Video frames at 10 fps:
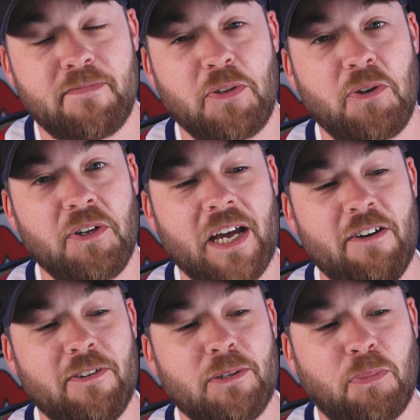So there you
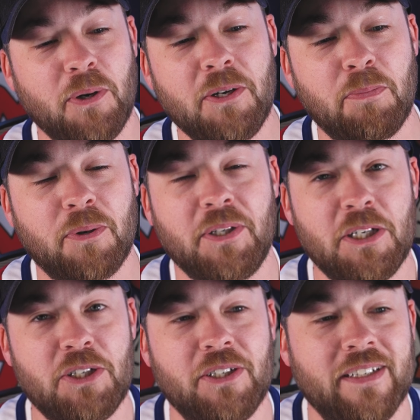have it. A pretty good
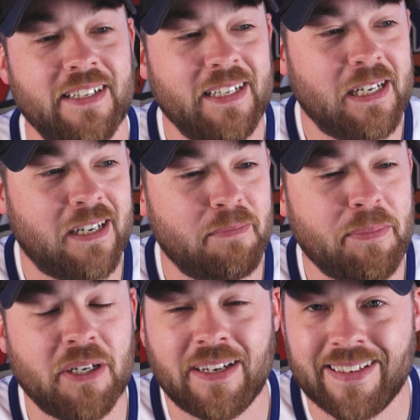prediction.
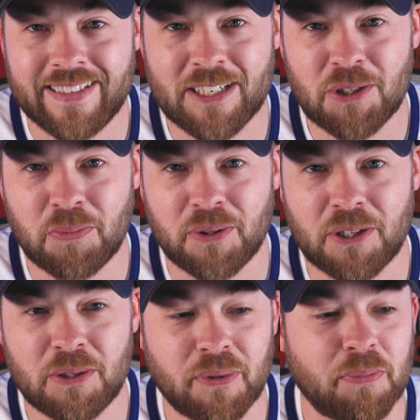Maybe not an intentional
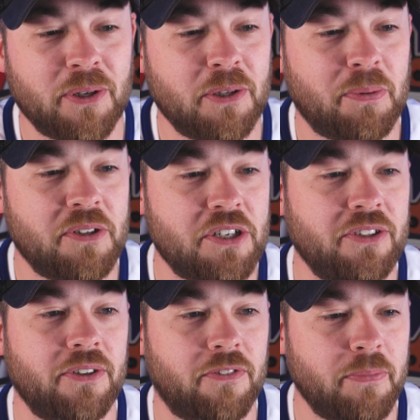prediction, but a pretty good
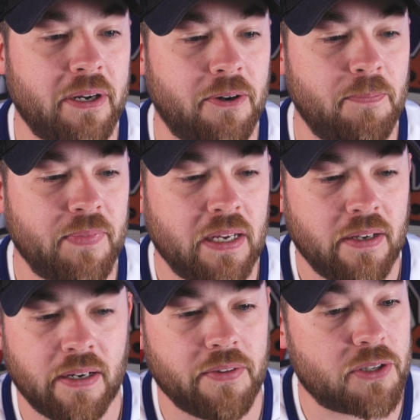prediction here from Aaron.
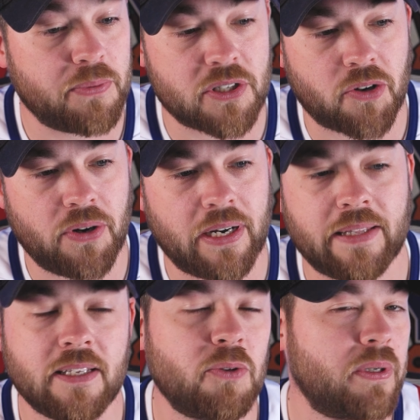And this one's great. I
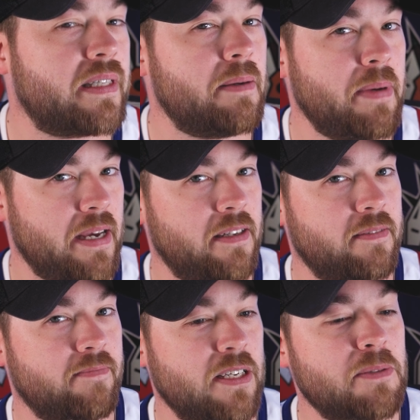think the one that they made
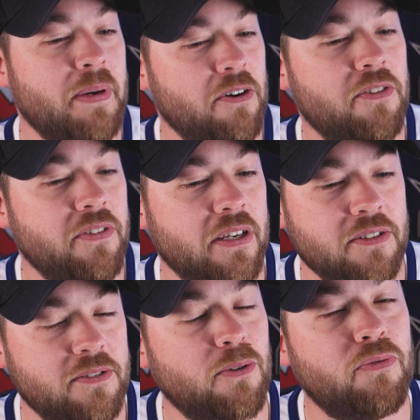is better than
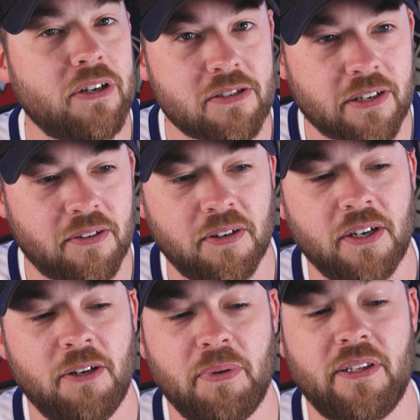this. No offense, Aaron,
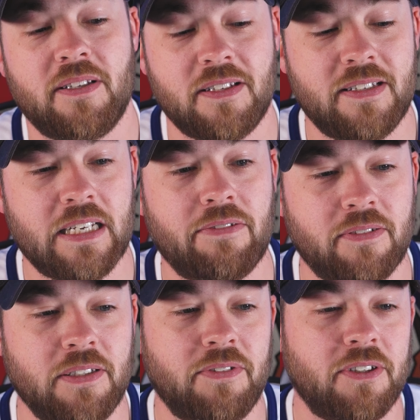but this is
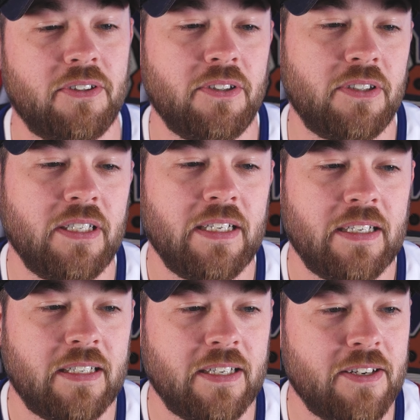definitely very good.
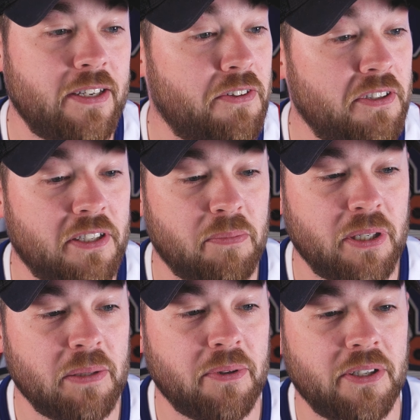Nothing to
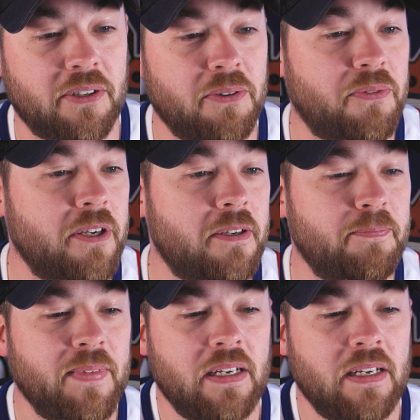complain about here, I don't think.